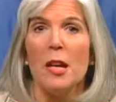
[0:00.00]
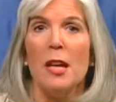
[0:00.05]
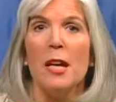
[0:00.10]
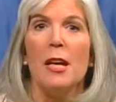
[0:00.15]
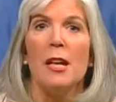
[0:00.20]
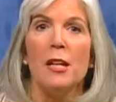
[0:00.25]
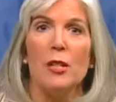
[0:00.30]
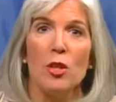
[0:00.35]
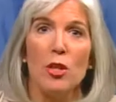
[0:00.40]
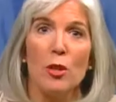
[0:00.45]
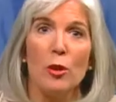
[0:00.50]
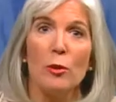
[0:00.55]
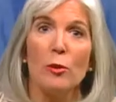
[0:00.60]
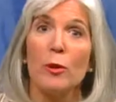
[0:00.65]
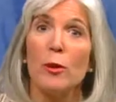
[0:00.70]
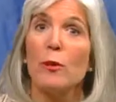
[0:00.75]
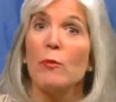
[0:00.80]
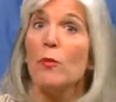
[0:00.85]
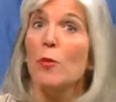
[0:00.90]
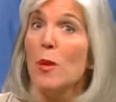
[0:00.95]
in children
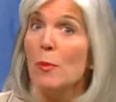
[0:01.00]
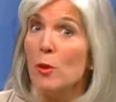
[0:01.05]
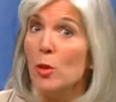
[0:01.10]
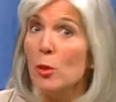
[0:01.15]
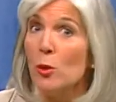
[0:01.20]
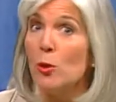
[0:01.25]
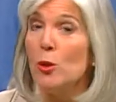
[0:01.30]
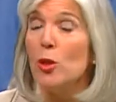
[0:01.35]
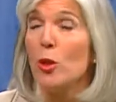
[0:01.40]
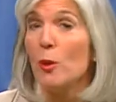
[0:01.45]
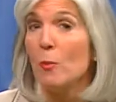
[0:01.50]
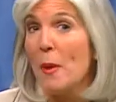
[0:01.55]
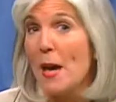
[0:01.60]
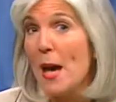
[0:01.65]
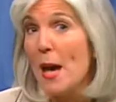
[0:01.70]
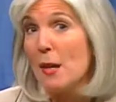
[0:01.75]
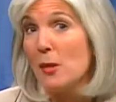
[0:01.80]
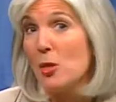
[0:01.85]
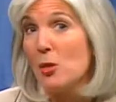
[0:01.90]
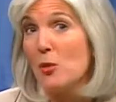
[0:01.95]
of women who took
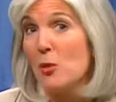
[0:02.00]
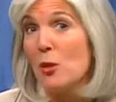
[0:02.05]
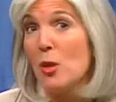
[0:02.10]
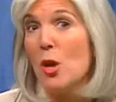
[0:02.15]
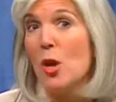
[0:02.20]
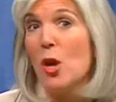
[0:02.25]
Paxil